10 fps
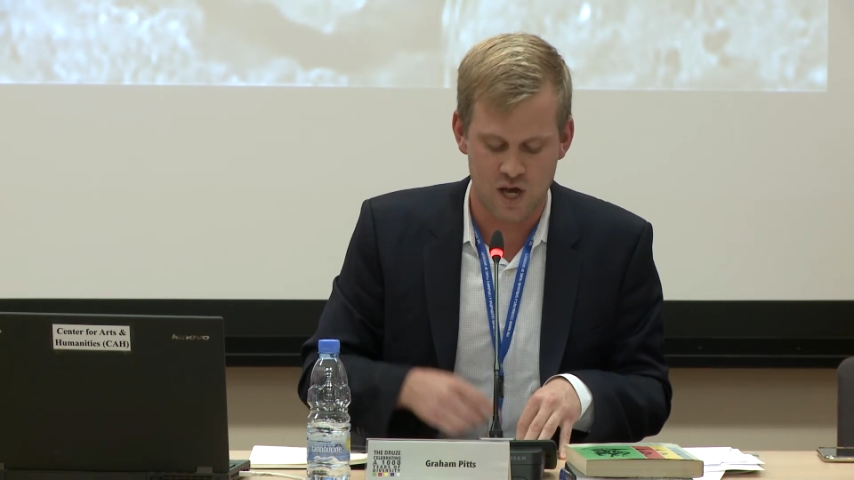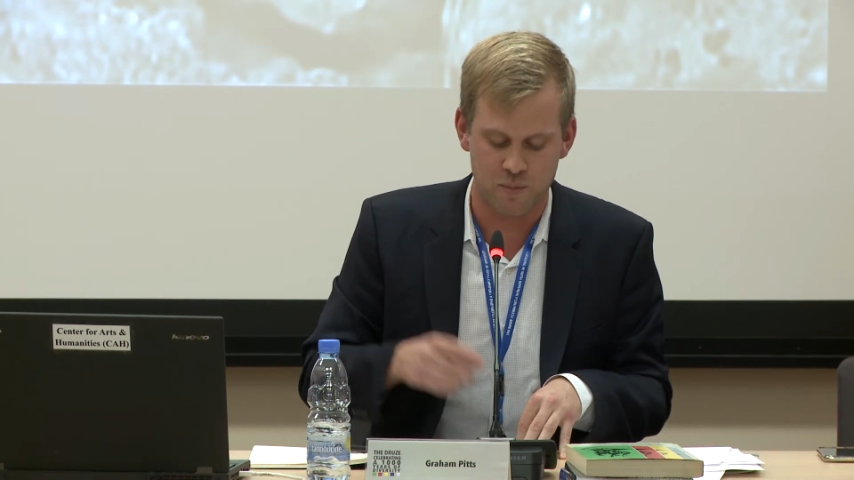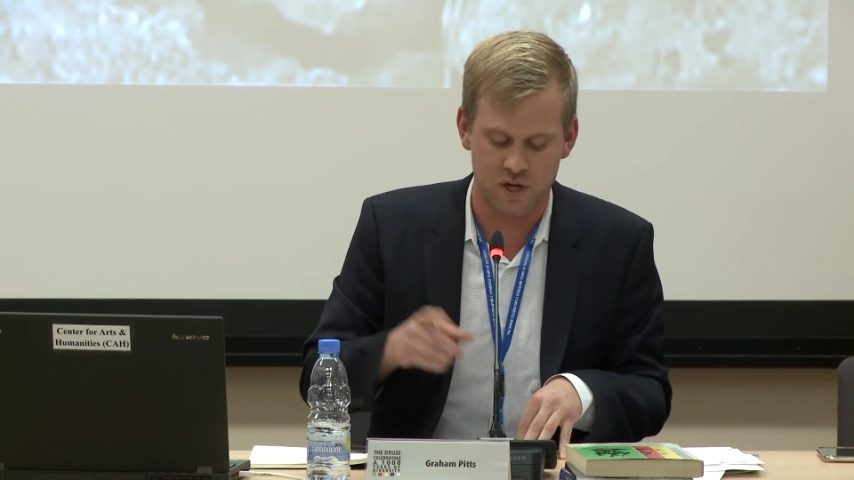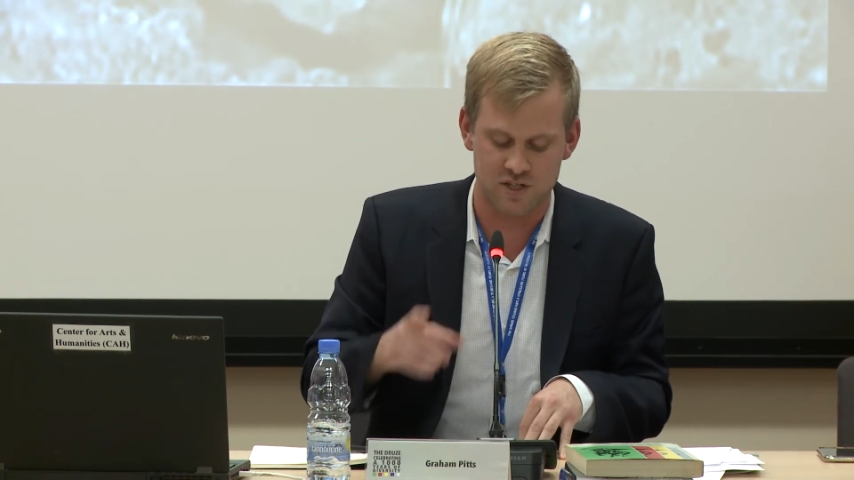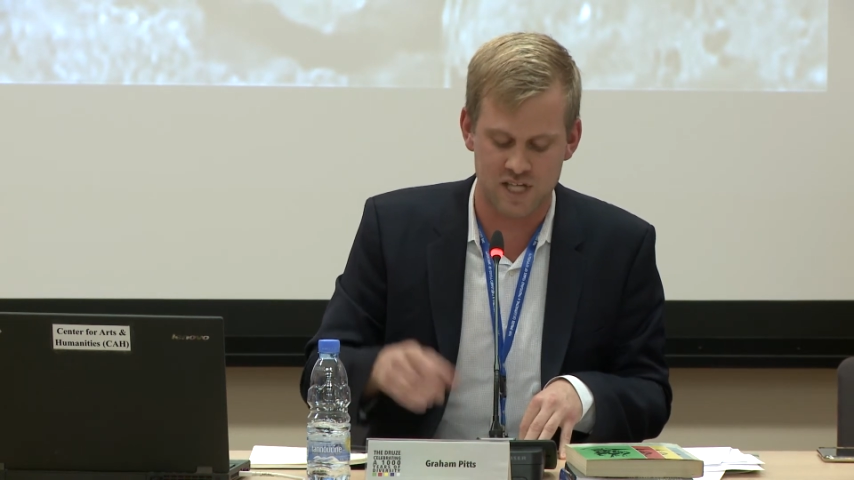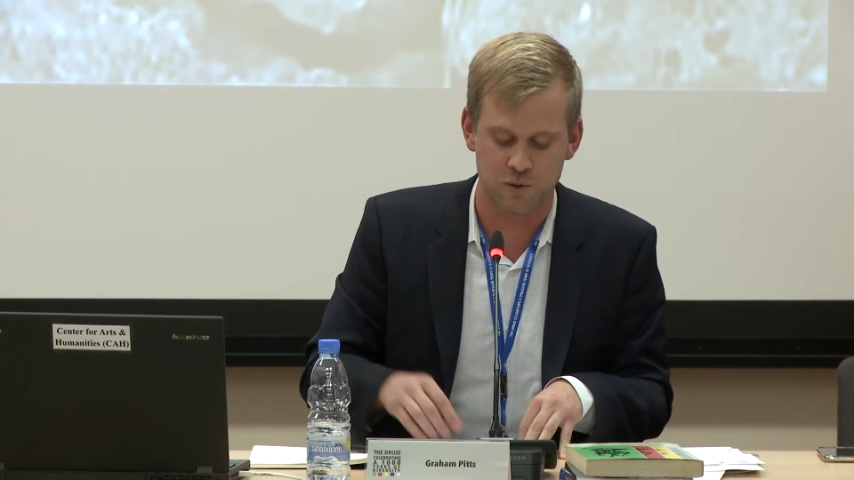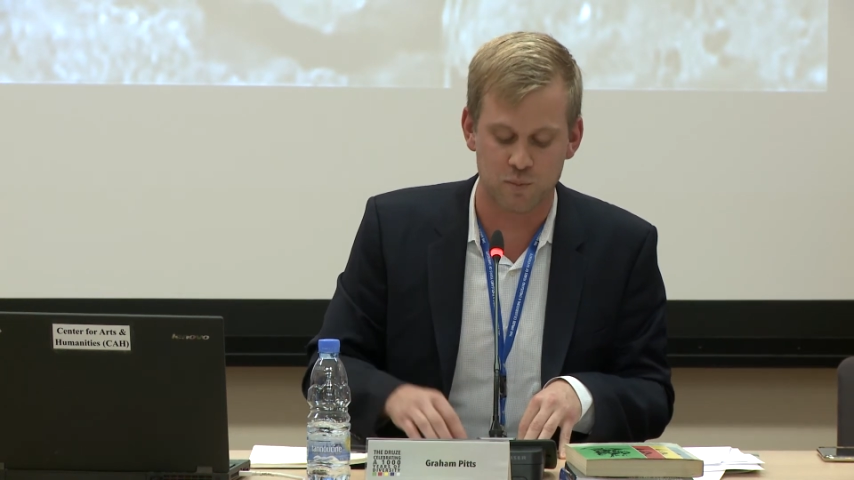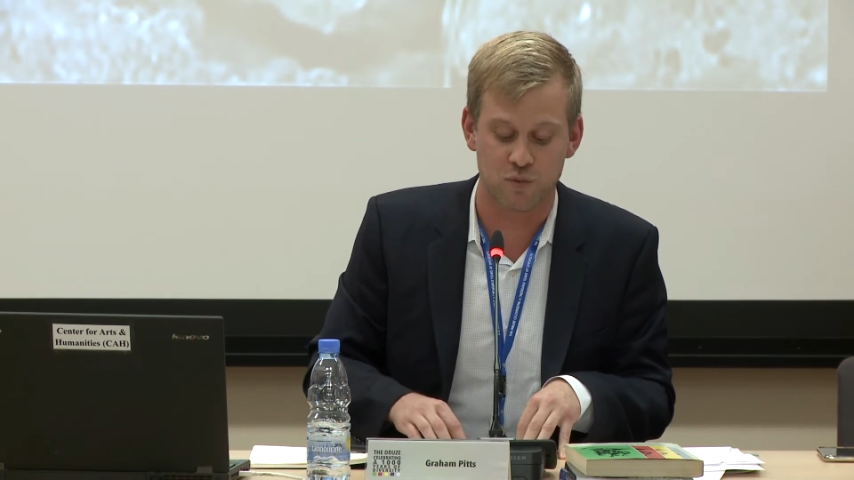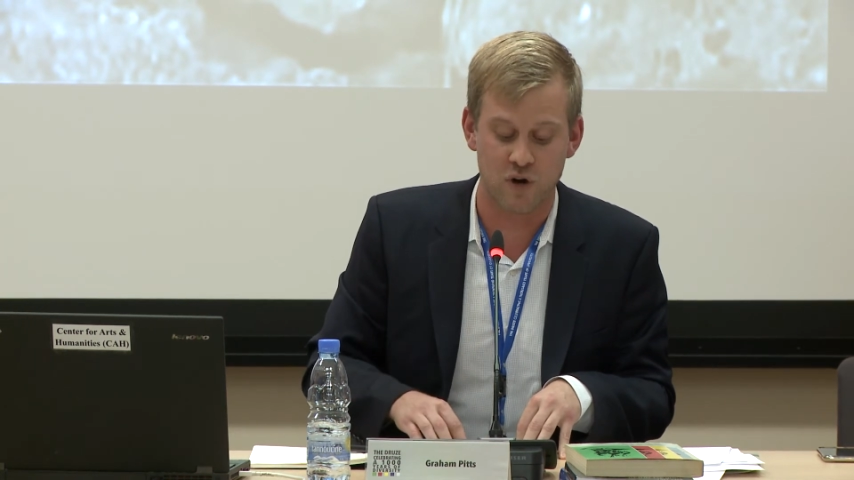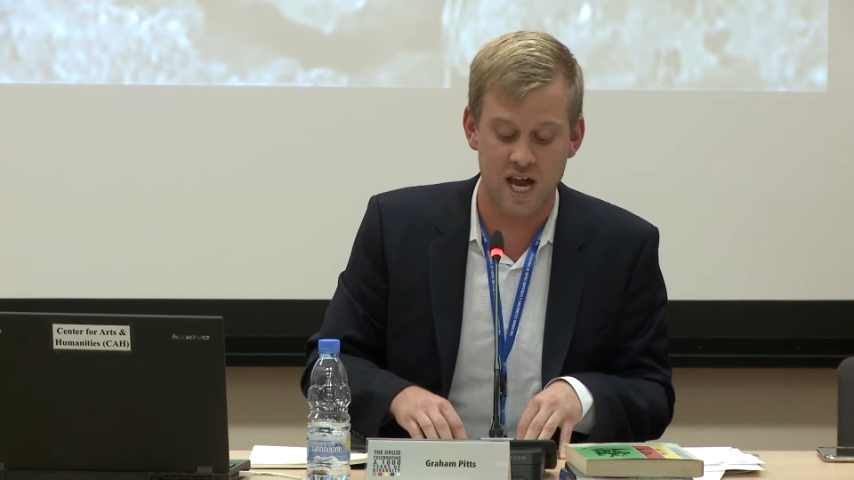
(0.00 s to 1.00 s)
because they were
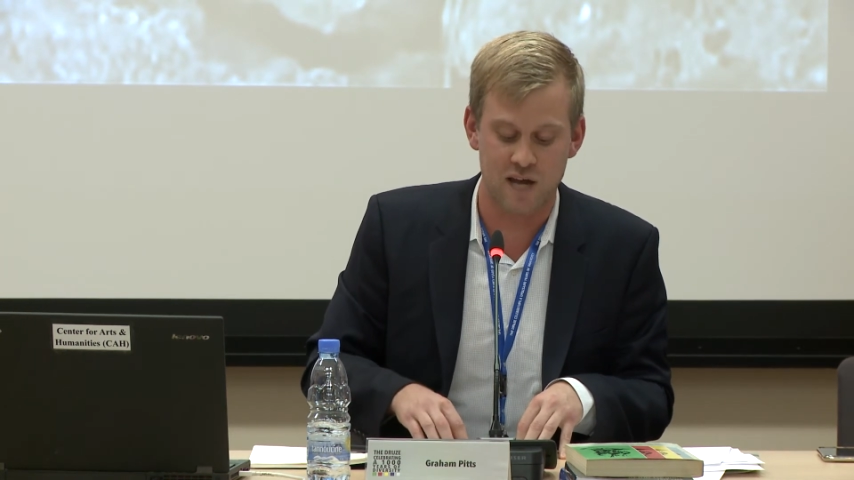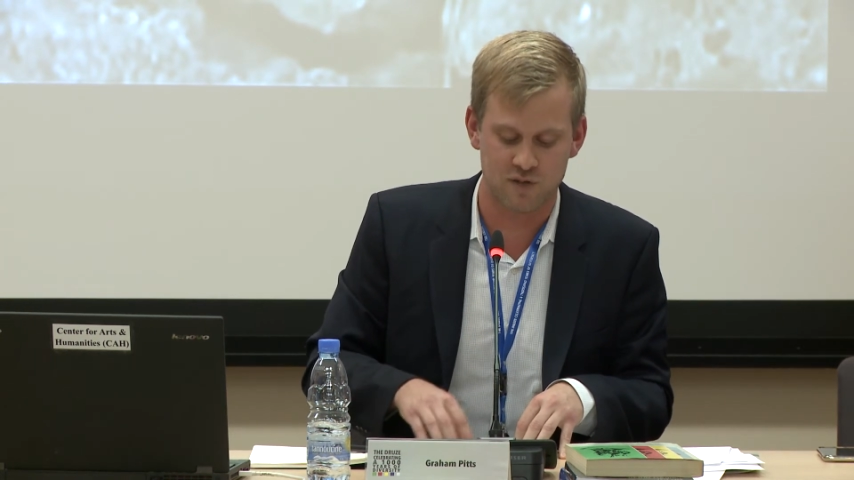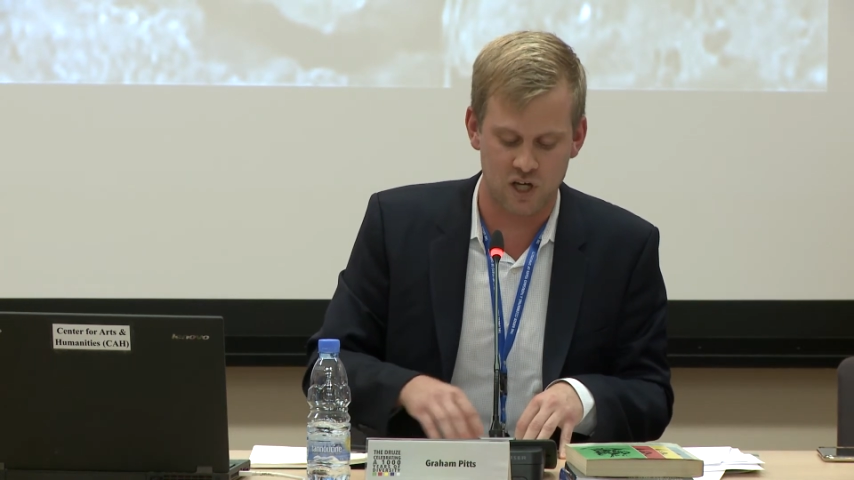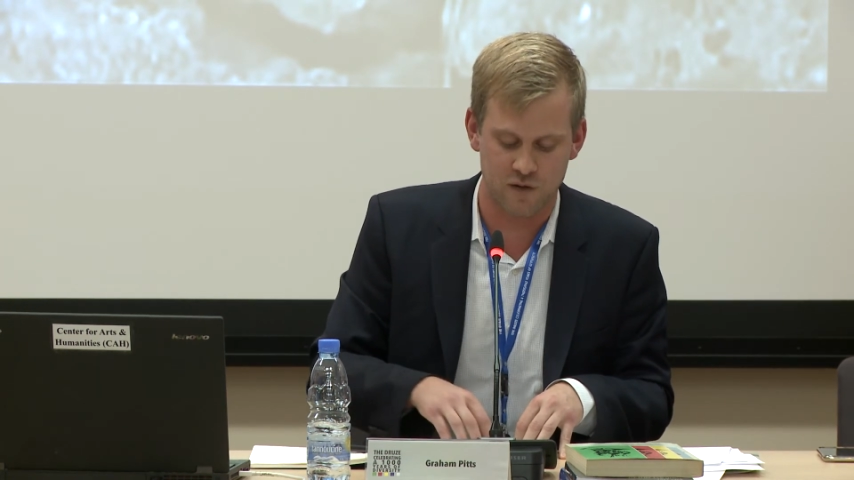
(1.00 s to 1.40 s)
brave and